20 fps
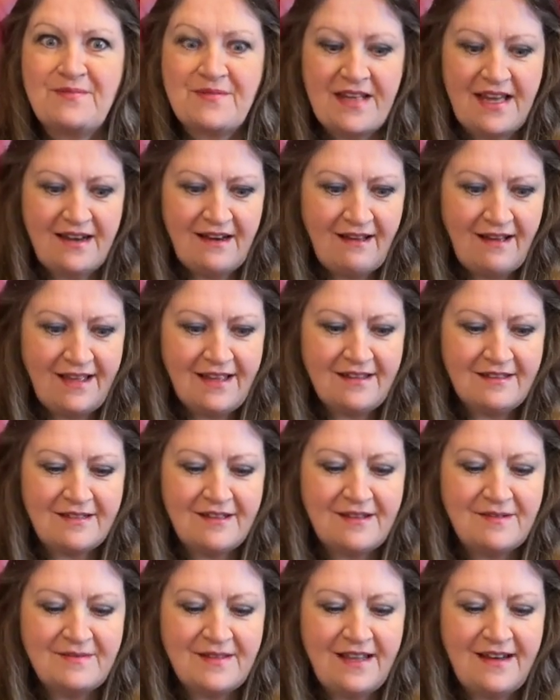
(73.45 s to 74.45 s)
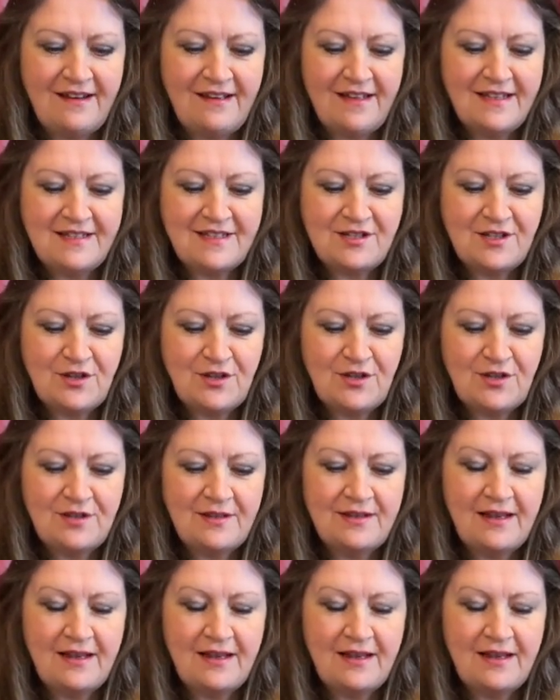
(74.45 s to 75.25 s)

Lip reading: They like them. They like to,